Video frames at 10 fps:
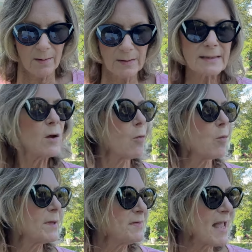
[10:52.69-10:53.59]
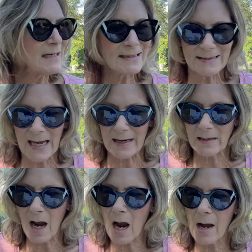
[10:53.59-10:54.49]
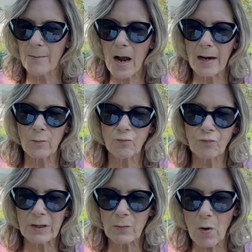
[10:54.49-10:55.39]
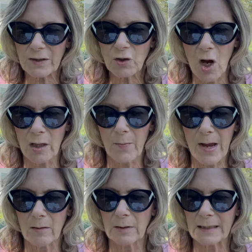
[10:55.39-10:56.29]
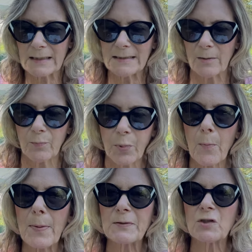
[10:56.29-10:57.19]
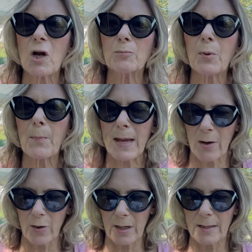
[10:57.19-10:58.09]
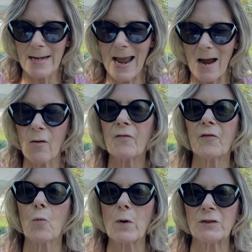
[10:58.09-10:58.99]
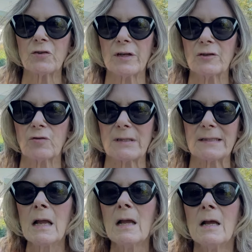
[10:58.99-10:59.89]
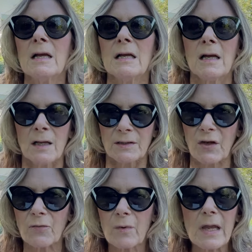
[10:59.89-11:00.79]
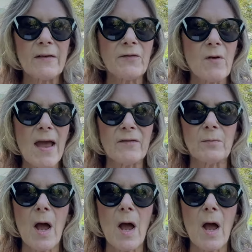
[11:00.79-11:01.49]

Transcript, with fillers: so with that said, um, I really want to talk about, like I said, pre start preparing now for winter interest. So if you haven't